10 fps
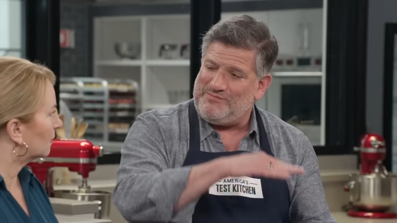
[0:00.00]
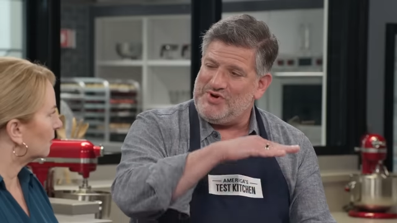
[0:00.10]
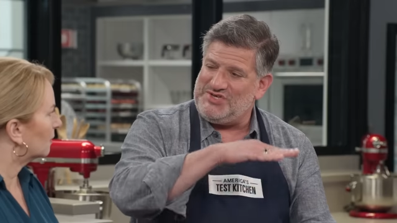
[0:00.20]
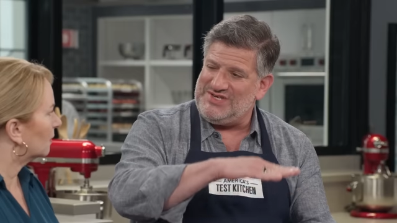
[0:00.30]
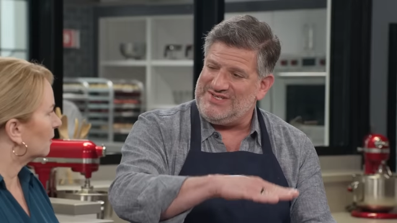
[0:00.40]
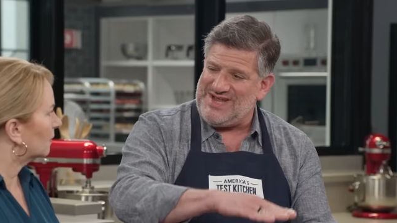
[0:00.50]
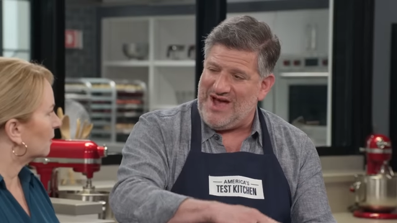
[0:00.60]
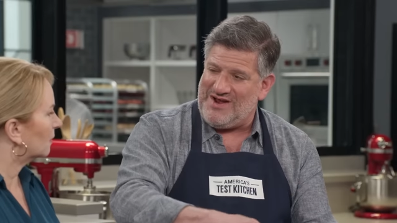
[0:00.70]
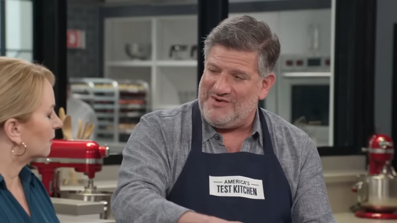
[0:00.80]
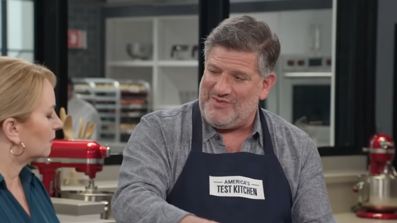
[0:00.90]
Speaker 1: pushes
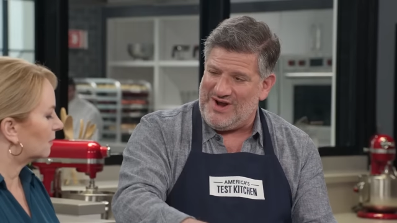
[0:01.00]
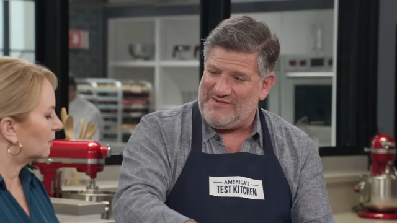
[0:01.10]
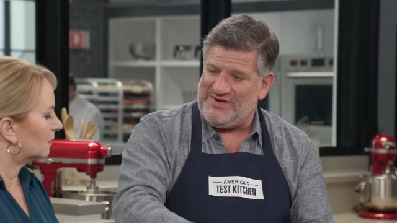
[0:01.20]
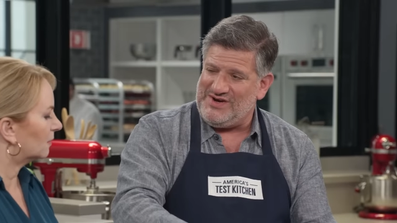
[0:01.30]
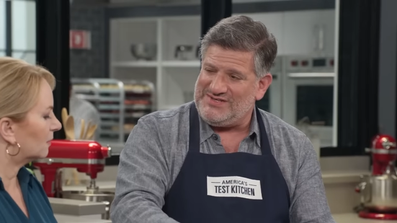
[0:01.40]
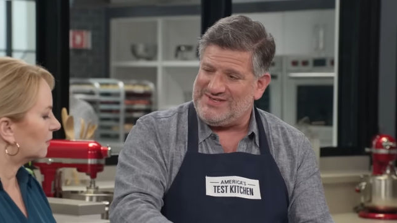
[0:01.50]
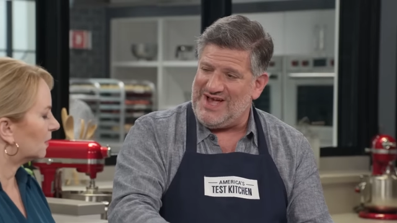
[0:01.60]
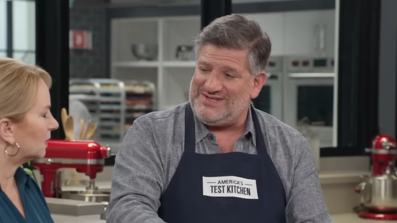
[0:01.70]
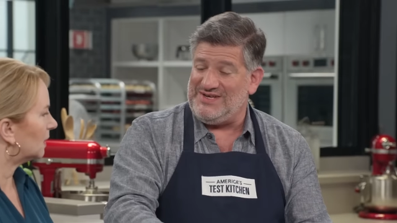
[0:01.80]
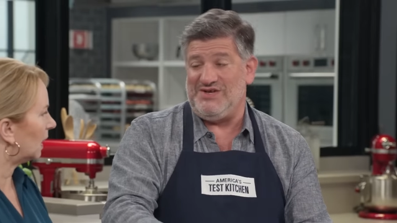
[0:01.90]
down on whatever you're
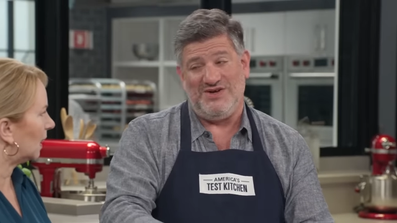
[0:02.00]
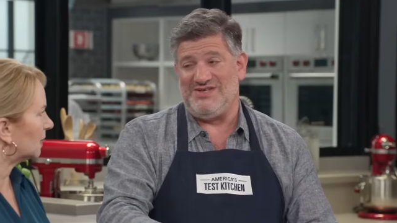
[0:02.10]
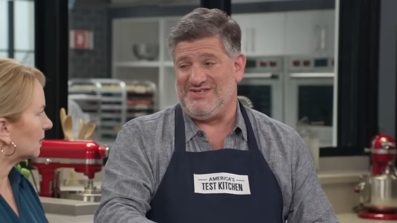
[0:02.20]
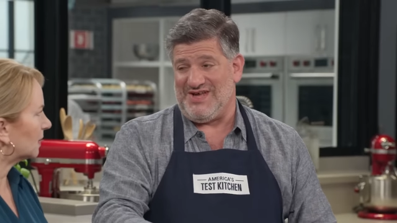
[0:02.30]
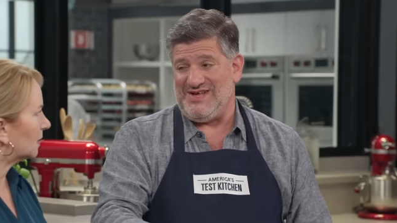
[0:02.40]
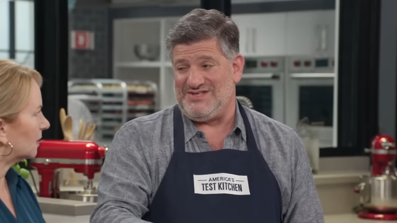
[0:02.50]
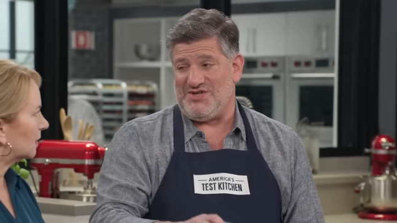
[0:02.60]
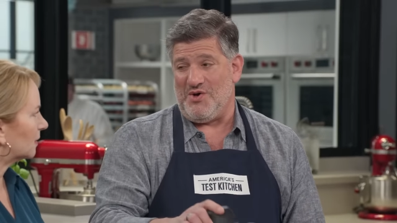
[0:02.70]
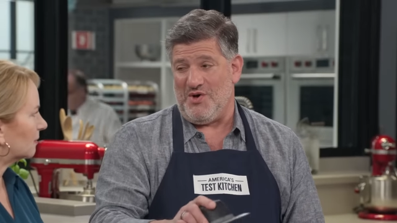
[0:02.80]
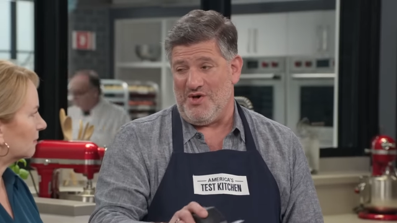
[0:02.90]
slicing. You nice. Can slice
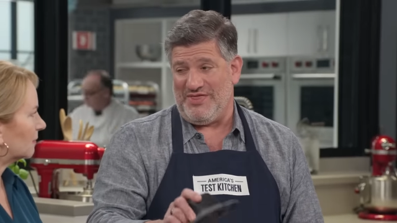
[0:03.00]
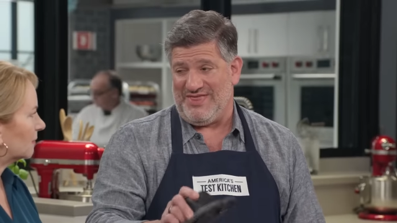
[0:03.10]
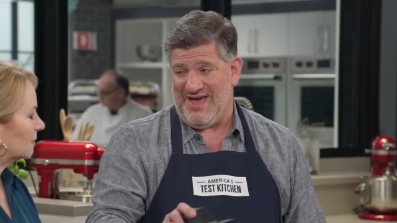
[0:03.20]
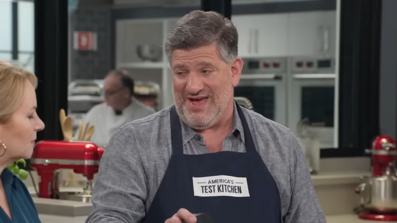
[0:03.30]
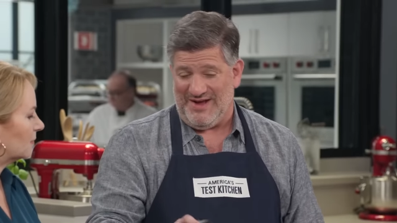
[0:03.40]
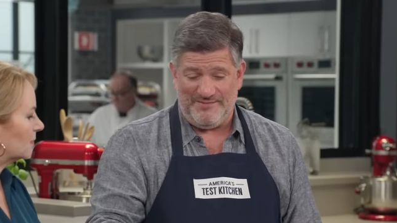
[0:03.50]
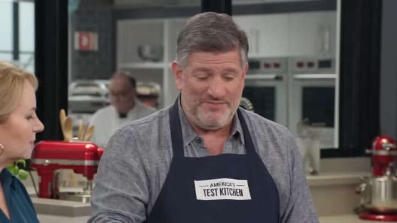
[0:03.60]
the whole thing.